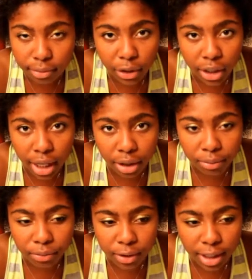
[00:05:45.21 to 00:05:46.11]
But yeah,
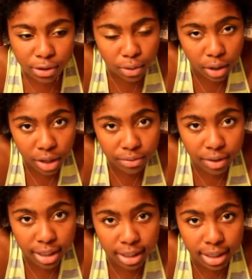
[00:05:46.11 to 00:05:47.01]
that's how I
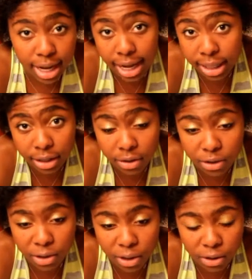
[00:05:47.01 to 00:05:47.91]
find it. I like the
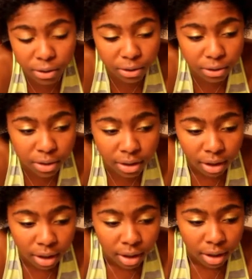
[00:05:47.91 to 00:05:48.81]
Jheri curls.
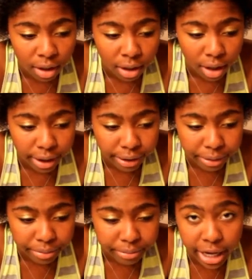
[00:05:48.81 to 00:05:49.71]

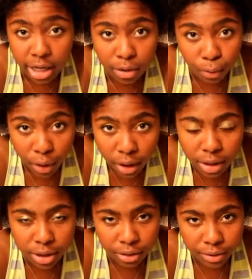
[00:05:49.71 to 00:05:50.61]
I can wear it
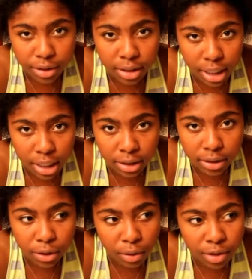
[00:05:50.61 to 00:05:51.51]
in different
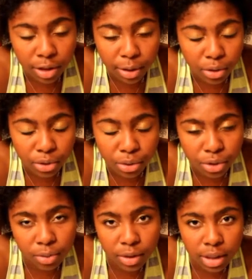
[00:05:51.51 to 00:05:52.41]
styles. You know, every time I go to school,
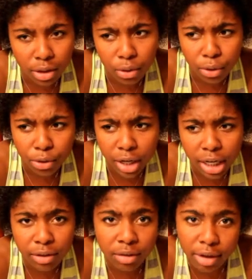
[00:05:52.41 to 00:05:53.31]
someone's like, "Oh, Karina, I
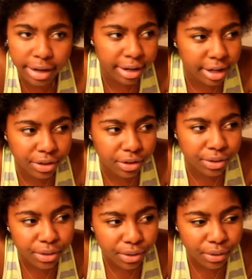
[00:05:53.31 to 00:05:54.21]
didn't even recognize you
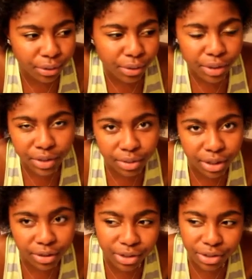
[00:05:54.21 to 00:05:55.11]
because, you know, you always have your
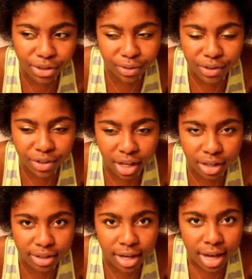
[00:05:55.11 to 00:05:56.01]
hair in such different
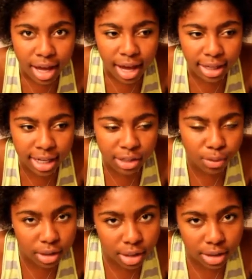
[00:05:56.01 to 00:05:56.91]
styles." And that's
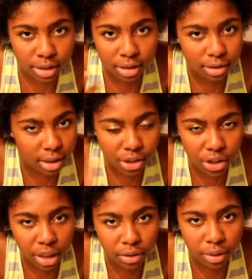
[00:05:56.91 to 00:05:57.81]
with this since like
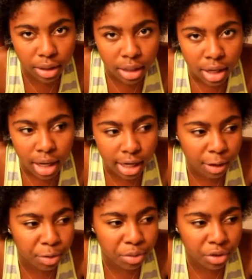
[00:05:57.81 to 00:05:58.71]
January. And
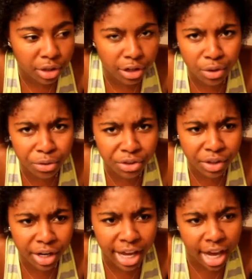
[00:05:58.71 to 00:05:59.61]
now people are like noticing
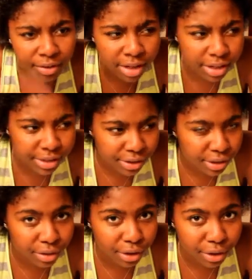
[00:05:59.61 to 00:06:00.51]
that I have it because the
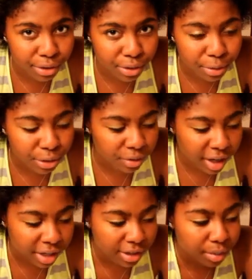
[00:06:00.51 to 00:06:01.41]
curls are more
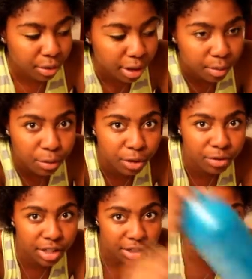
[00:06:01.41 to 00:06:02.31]
defined because I'm putting more of
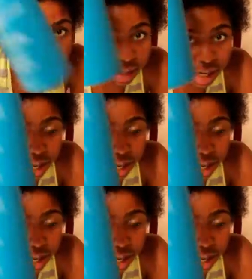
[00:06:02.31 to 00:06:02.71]
this in.